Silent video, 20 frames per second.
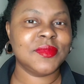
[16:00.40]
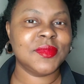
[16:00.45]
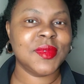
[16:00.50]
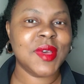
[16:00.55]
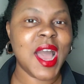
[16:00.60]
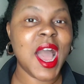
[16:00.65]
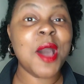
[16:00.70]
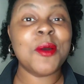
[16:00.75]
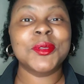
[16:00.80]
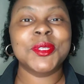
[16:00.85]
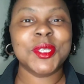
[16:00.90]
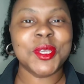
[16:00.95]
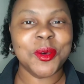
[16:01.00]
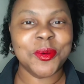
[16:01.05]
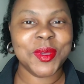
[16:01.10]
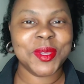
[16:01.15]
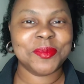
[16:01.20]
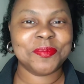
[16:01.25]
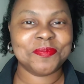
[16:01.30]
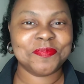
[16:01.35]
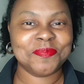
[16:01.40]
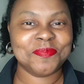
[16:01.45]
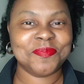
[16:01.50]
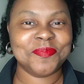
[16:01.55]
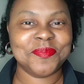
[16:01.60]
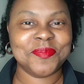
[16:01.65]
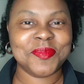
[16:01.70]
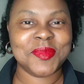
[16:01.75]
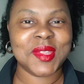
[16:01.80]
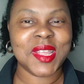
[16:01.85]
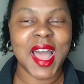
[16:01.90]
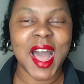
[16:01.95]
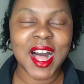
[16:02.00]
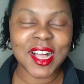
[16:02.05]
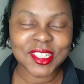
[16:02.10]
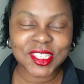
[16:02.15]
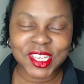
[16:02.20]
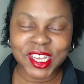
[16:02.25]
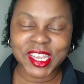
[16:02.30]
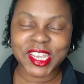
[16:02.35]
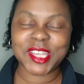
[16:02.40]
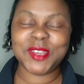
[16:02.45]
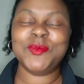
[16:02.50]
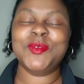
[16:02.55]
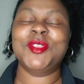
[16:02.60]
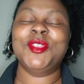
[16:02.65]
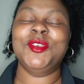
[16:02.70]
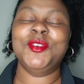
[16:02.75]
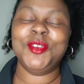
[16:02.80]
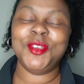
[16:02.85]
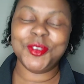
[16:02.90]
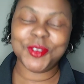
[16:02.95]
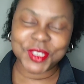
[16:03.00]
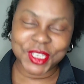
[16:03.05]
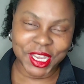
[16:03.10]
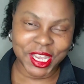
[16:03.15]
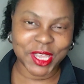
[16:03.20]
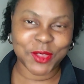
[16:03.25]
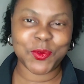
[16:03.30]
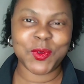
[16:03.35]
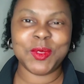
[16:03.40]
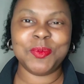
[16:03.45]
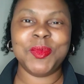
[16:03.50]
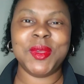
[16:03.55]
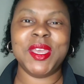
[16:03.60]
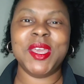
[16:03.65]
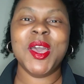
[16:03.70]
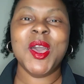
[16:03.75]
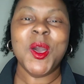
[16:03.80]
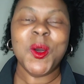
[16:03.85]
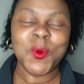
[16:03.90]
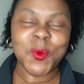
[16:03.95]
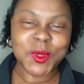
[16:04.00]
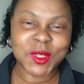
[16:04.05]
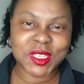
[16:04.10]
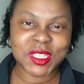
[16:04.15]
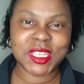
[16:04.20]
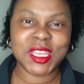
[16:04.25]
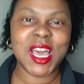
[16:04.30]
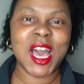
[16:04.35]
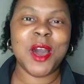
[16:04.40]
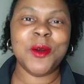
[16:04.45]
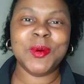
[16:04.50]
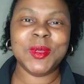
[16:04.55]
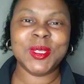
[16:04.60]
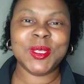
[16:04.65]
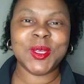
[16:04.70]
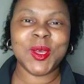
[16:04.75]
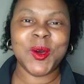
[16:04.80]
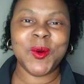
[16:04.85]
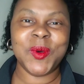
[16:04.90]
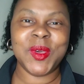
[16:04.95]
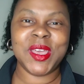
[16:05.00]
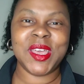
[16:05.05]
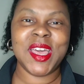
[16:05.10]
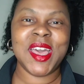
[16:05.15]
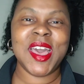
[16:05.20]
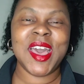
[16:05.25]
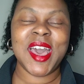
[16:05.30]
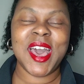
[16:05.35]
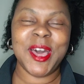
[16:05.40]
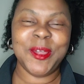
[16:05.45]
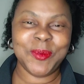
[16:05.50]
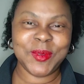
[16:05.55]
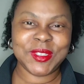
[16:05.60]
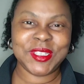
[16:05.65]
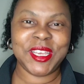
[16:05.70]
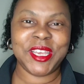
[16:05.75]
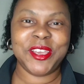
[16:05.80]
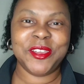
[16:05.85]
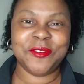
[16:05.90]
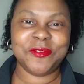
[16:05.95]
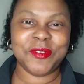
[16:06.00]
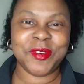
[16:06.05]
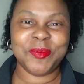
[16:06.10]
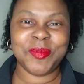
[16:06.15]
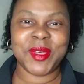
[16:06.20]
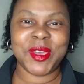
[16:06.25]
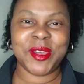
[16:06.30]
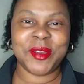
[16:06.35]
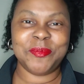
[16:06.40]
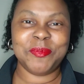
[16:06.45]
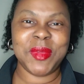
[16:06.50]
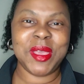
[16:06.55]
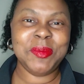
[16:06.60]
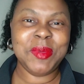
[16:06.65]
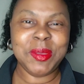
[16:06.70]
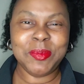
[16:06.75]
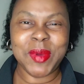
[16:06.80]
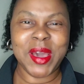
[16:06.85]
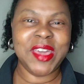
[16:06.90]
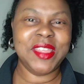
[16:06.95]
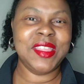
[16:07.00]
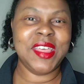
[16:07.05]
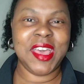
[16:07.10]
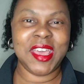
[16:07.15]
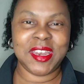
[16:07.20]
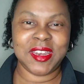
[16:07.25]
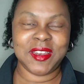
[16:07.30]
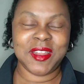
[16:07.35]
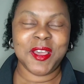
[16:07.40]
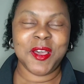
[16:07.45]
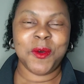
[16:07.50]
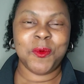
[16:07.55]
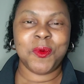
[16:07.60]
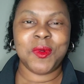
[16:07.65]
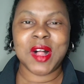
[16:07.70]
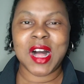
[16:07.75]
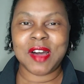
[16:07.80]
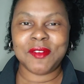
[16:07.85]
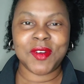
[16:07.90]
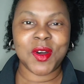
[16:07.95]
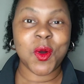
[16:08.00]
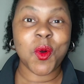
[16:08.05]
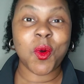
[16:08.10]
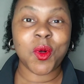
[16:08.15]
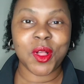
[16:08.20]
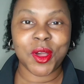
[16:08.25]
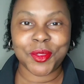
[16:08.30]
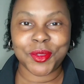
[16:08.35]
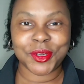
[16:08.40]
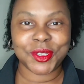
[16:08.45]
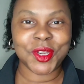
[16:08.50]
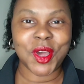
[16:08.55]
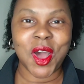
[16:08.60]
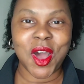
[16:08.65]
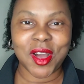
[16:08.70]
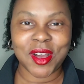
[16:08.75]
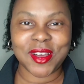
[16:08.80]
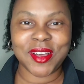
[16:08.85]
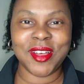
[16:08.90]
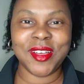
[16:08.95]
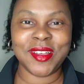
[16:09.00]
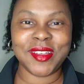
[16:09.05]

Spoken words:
how it's going. I'll check in with you, you check in with me, we'll see how it's going, and we'll take it from there. Maybe by then we'll have a whole other talk